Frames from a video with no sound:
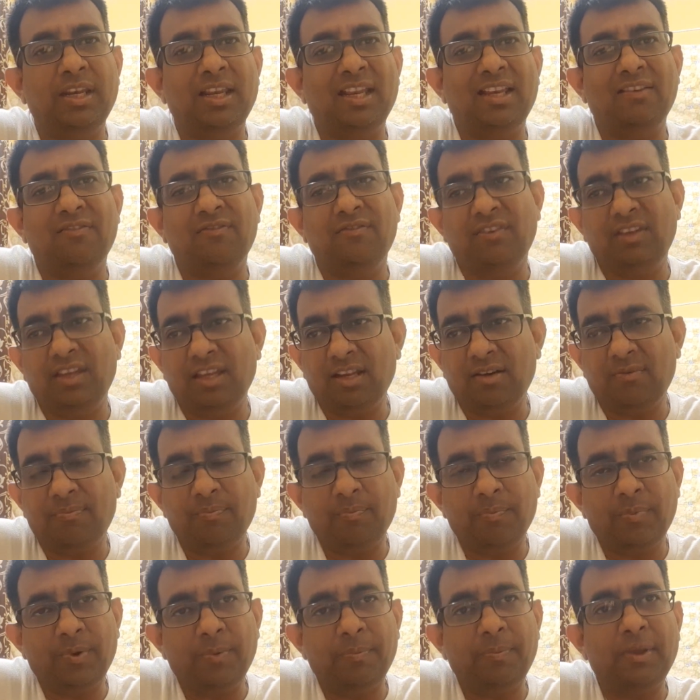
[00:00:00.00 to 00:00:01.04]
and we are
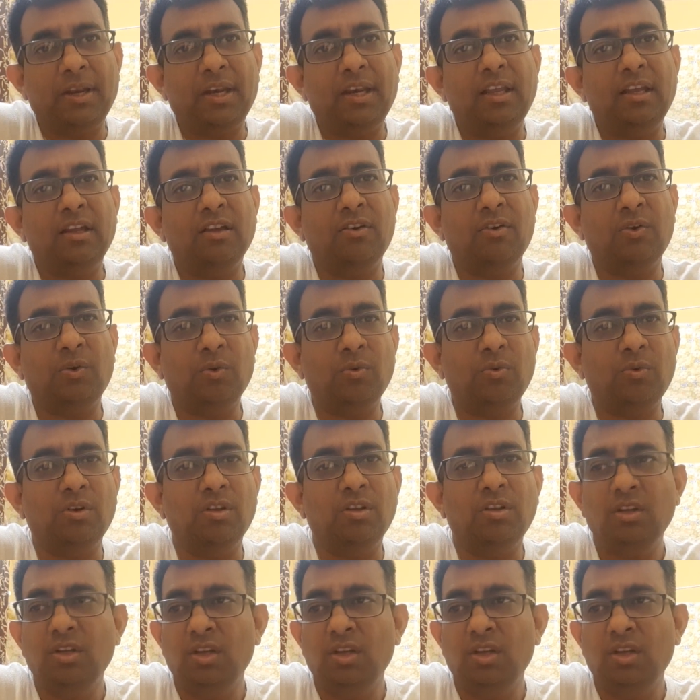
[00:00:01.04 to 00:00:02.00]
preparing a road,